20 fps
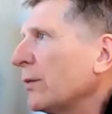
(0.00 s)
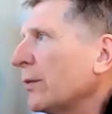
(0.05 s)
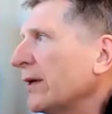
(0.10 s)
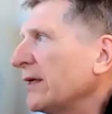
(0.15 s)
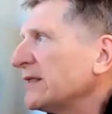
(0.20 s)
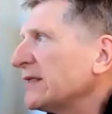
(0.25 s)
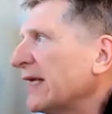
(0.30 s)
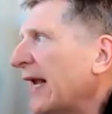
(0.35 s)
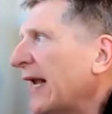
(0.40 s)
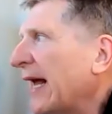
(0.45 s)

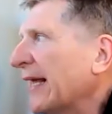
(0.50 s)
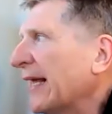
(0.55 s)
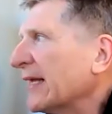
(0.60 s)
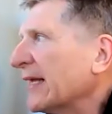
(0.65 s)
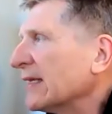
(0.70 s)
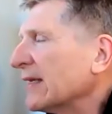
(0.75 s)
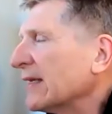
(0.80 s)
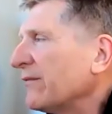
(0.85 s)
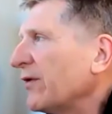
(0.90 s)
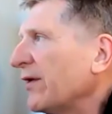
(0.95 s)
reason I
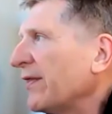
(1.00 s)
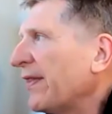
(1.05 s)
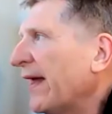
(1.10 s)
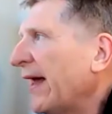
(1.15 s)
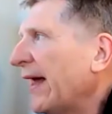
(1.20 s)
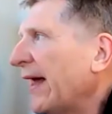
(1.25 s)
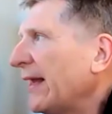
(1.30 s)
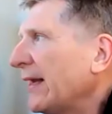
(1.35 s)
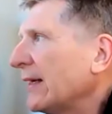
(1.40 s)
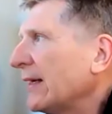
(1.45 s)
can live with
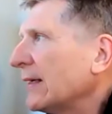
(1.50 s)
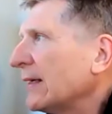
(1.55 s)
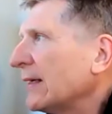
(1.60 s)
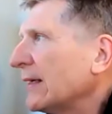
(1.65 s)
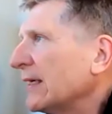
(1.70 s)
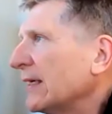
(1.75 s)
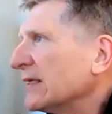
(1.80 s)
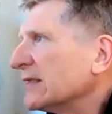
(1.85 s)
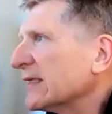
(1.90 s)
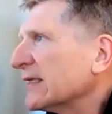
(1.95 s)
that
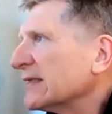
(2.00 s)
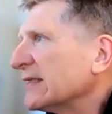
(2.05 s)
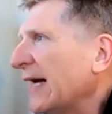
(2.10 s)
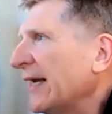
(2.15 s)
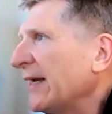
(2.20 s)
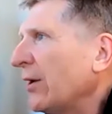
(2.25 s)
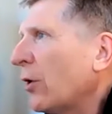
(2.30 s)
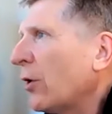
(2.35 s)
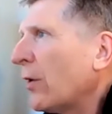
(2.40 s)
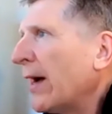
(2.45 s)
is because I
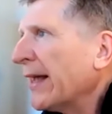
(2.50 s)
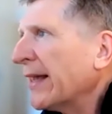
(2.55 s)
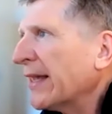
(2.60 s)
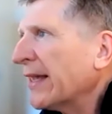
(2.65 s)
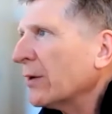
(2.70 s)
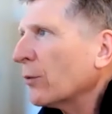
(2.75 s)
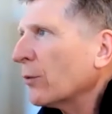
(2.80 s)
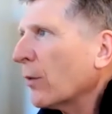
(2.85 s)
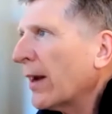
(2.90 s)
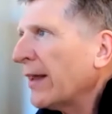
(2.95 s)
know I
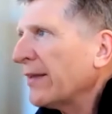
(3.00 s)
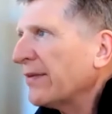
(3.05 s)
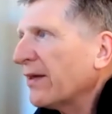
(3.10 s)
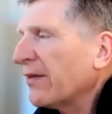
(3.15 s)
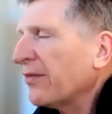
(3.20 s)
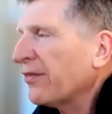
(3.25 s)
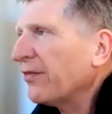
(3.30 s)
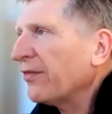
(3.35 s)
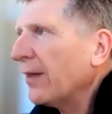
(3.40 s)
can rent a